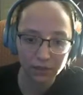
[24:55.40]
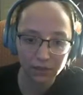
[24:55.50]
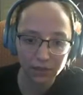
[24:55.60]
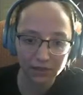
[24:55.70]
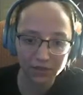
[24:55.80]

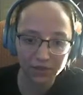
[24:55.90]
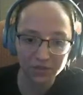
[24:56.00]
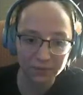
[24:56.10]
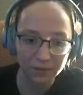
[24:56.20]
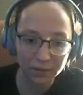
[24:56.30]
I should
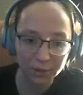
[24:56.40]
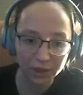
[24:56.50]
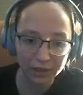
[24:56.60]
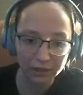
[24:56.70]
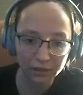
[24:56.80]
still probably
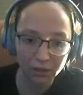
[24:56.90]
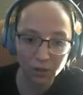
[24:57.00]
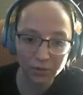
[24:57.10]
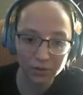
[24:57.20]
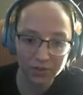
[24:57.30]
check.
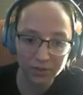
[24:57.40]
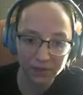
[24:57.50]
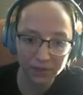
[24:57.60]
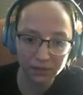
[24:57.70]
Oh, there's something.